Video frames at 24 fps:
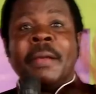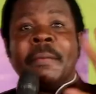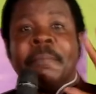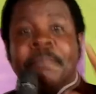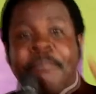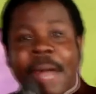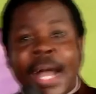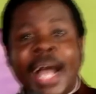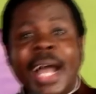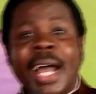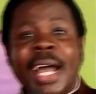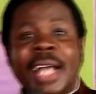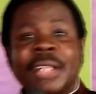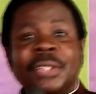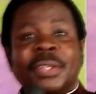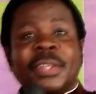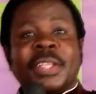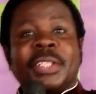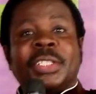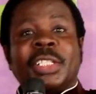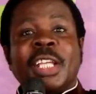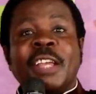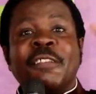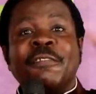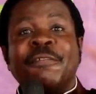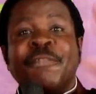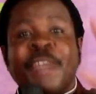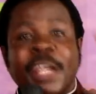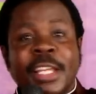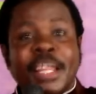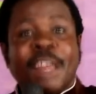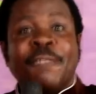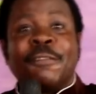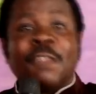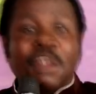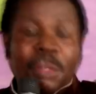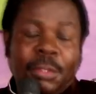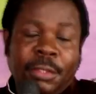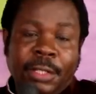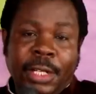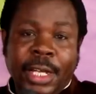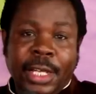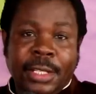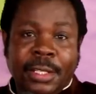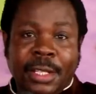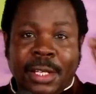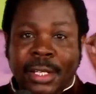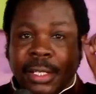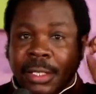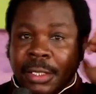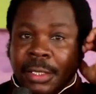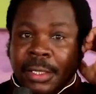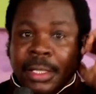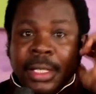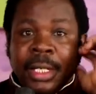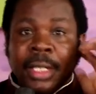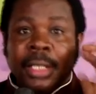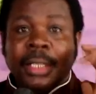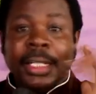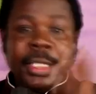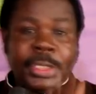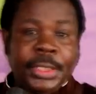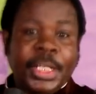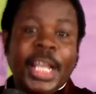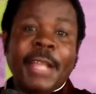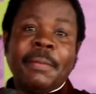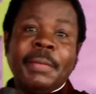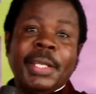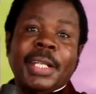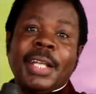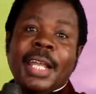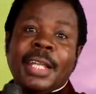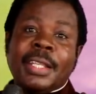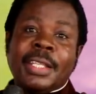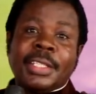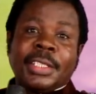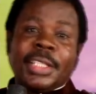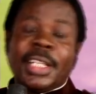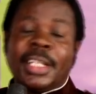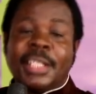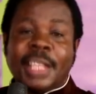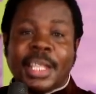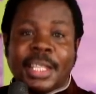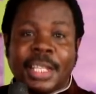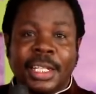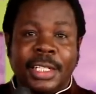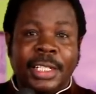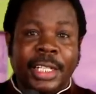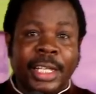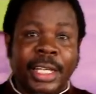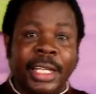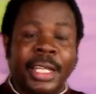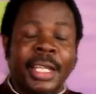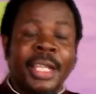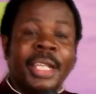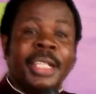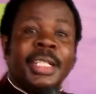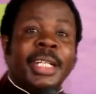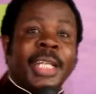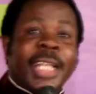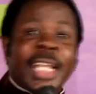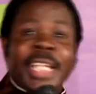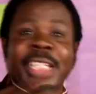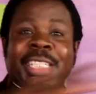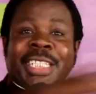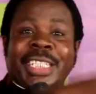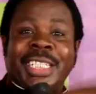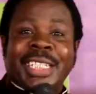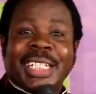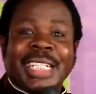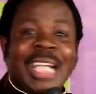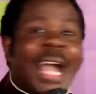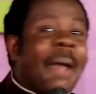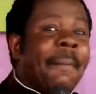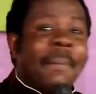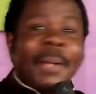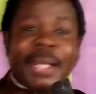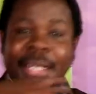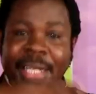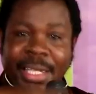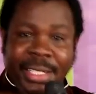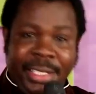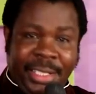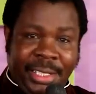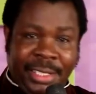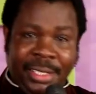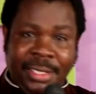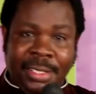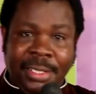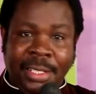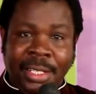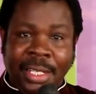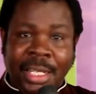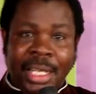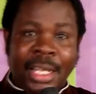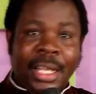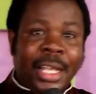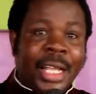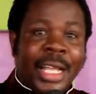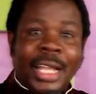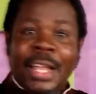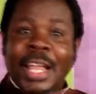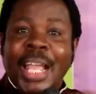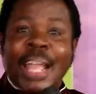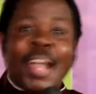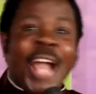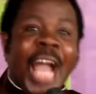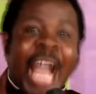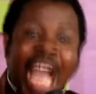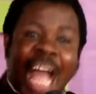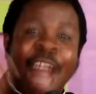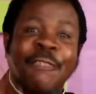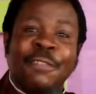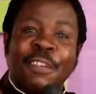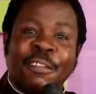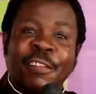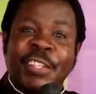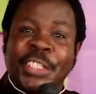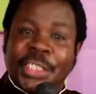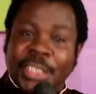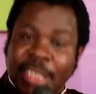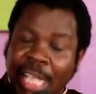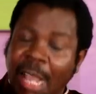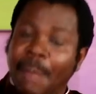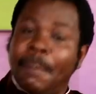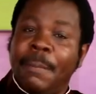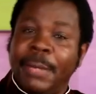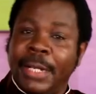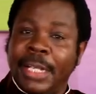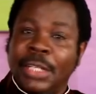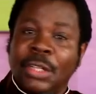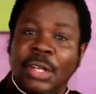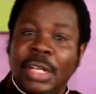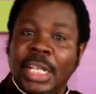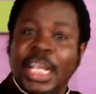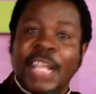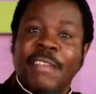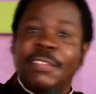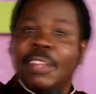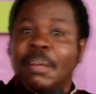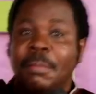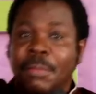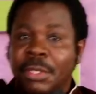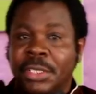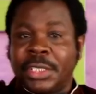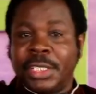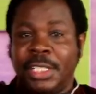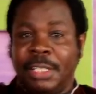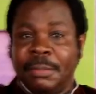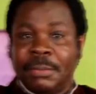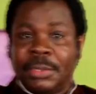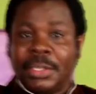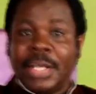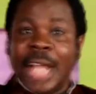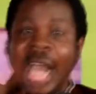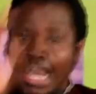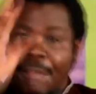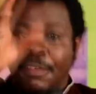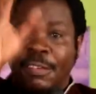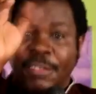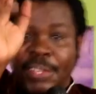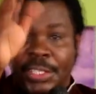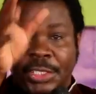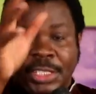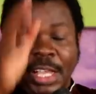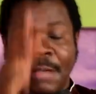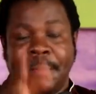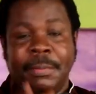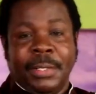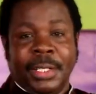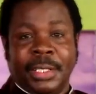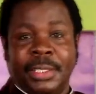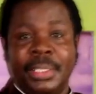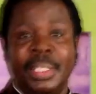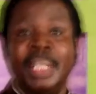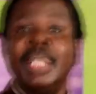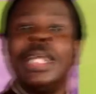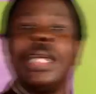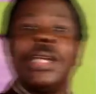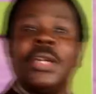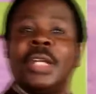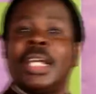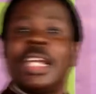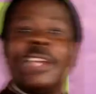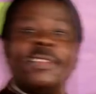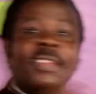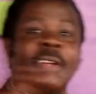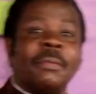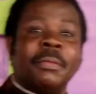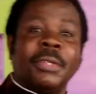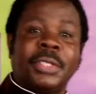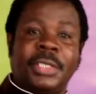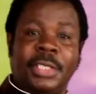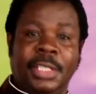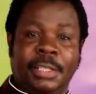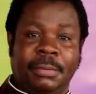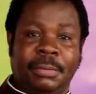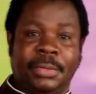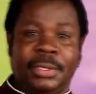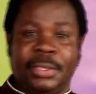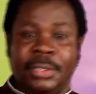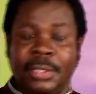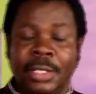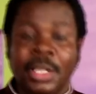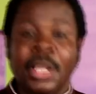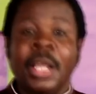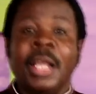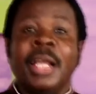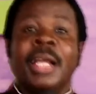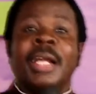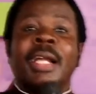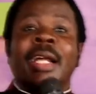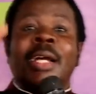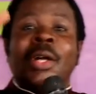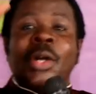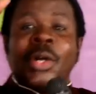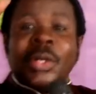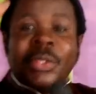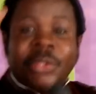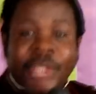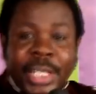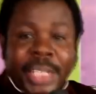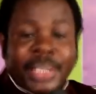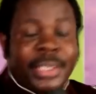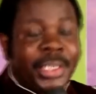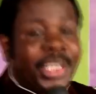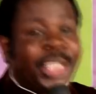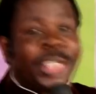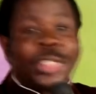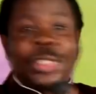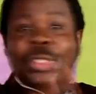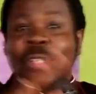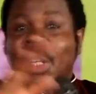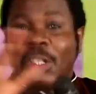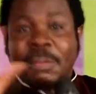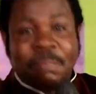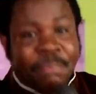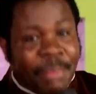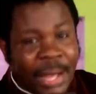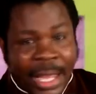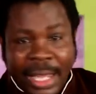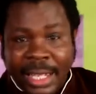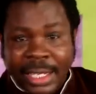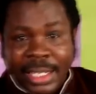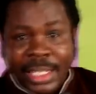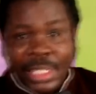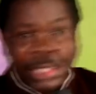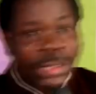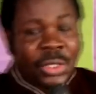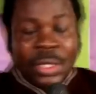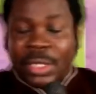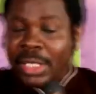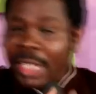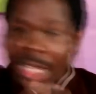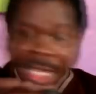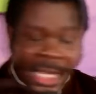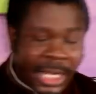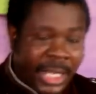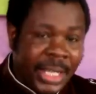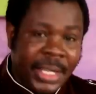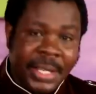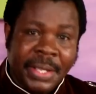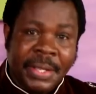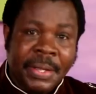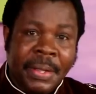birds of the same feather flock together. The same Igathe said the other day, his cabinet, half of his cabinet going to give the Muslims. Half of his cabinet going to give the Muslims. This is not bad. It's okay.